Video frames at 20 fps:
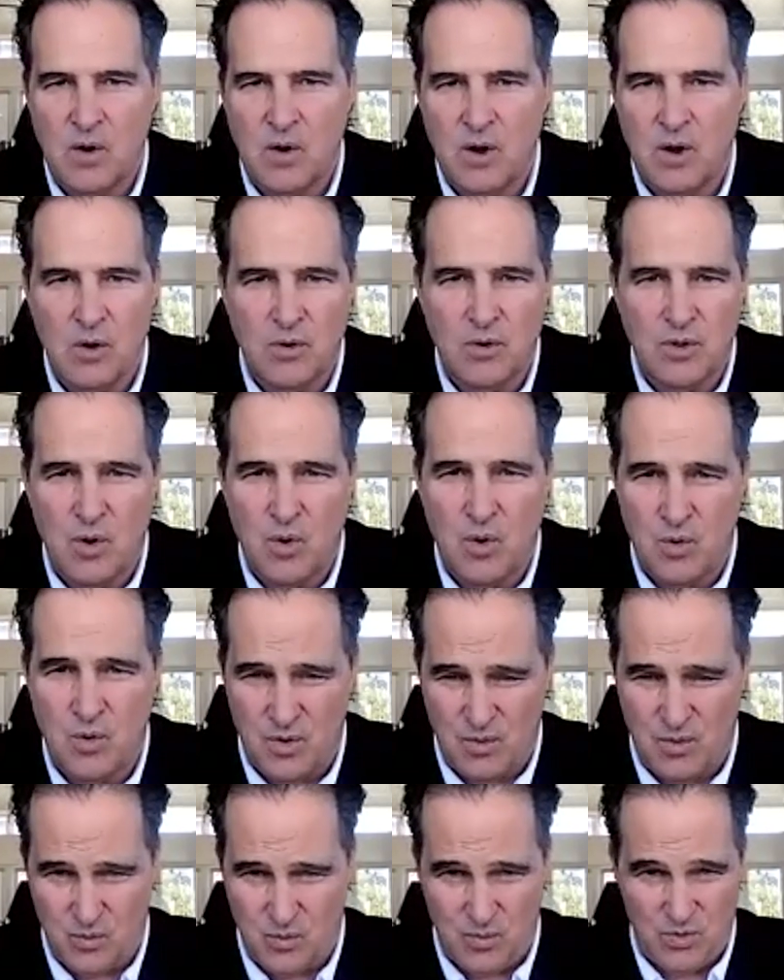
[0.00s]
Or, or,
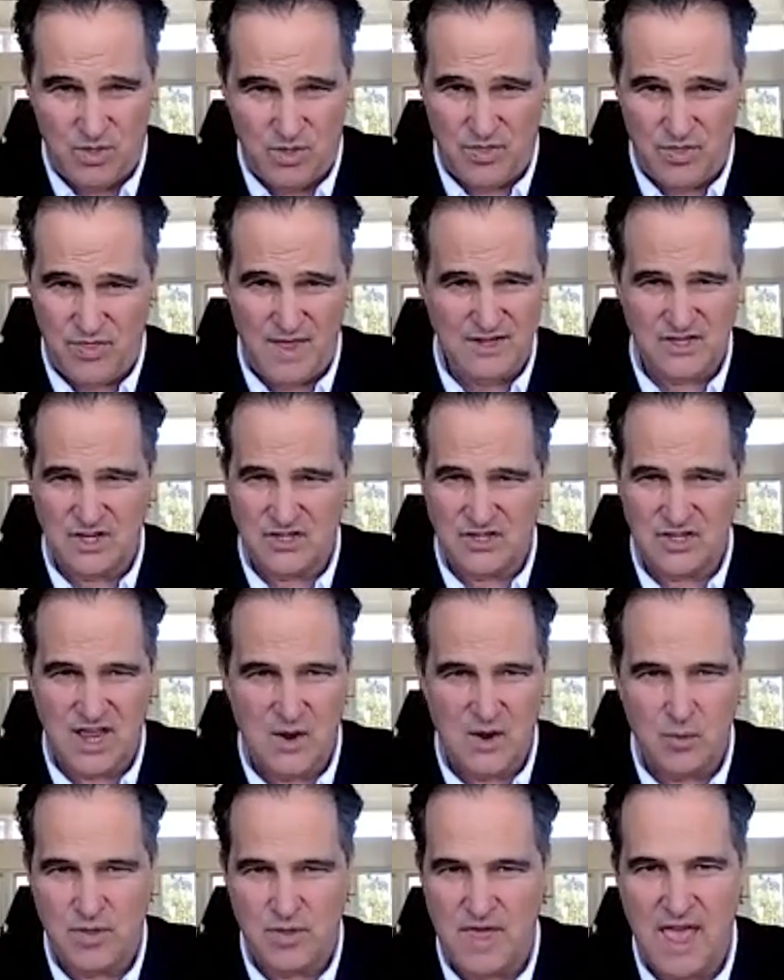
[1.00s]
or the things they
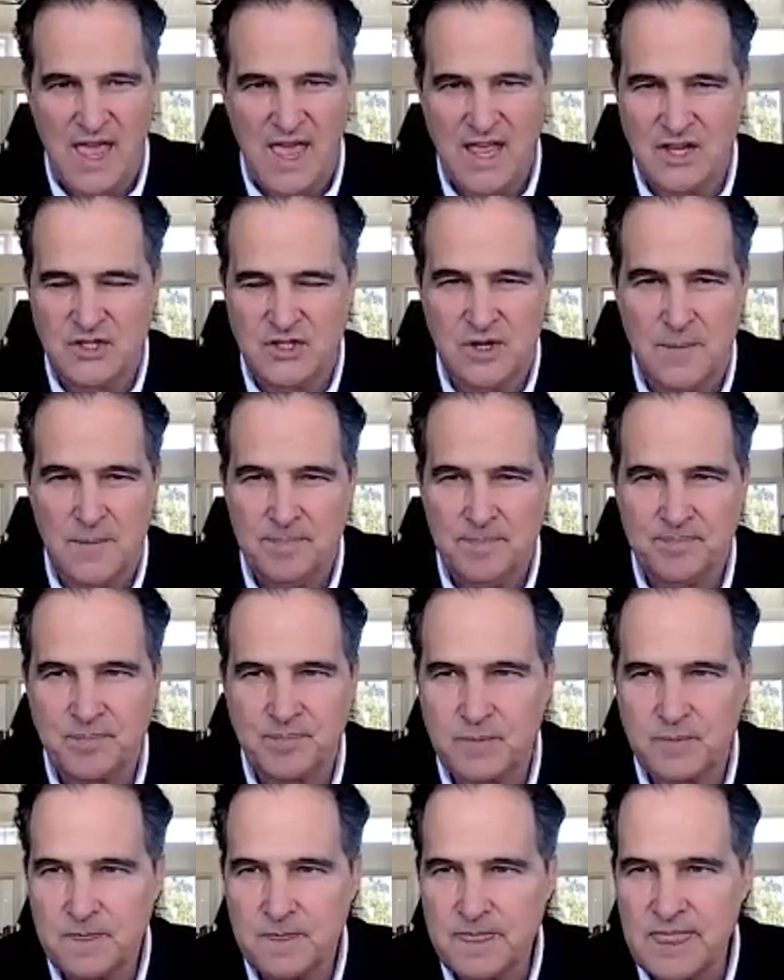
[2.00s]
say with age,
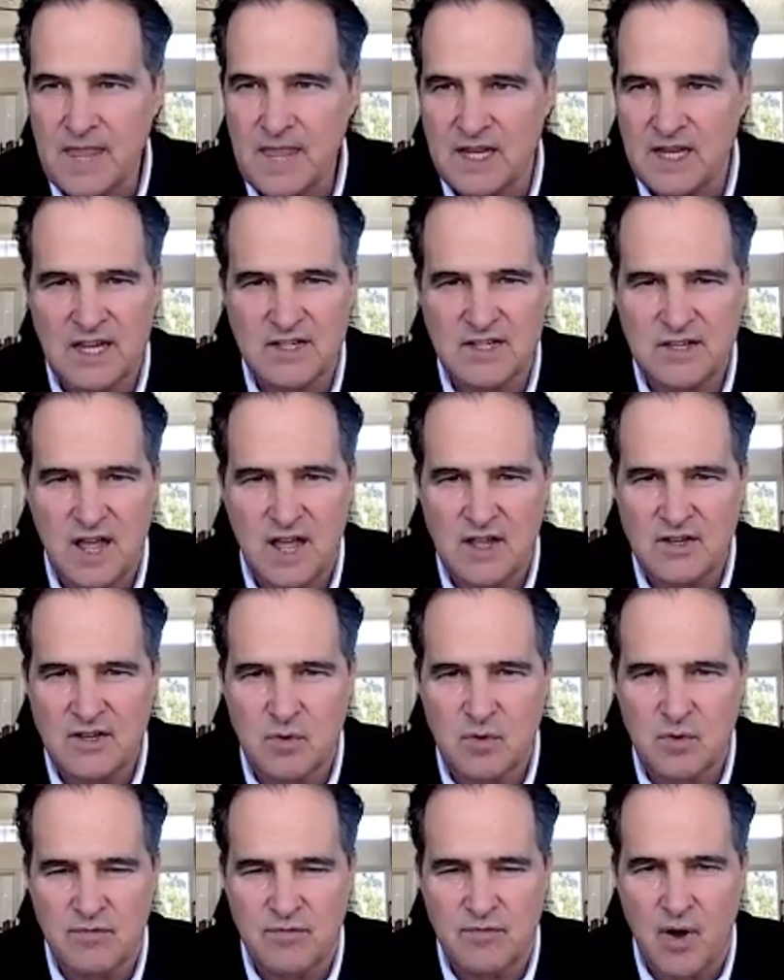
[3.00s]

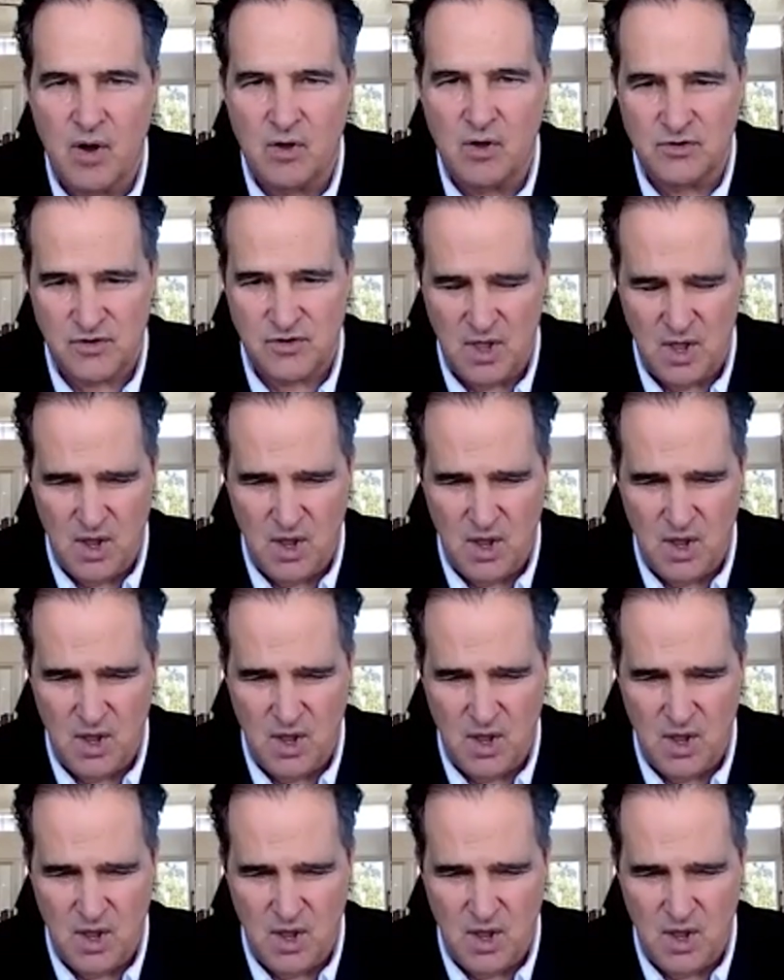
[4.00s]
testosterone falls.